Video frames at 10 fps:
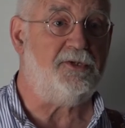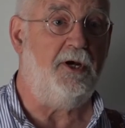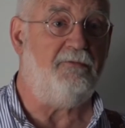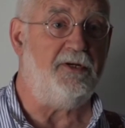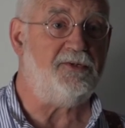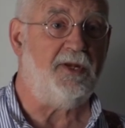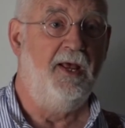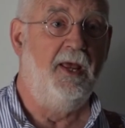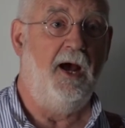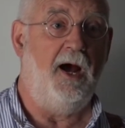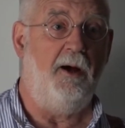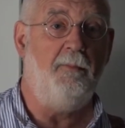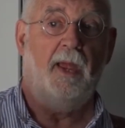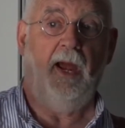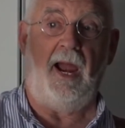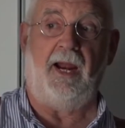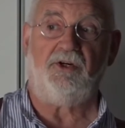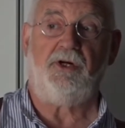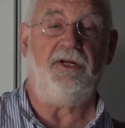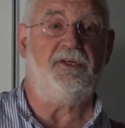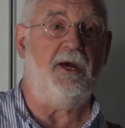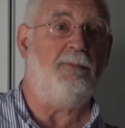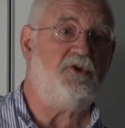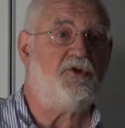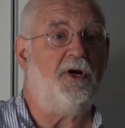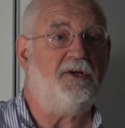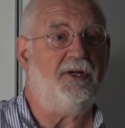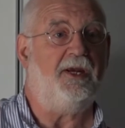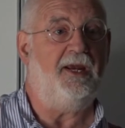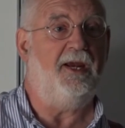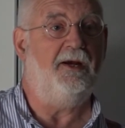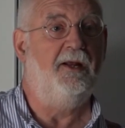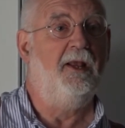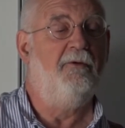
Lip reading: service, actually demonstrating here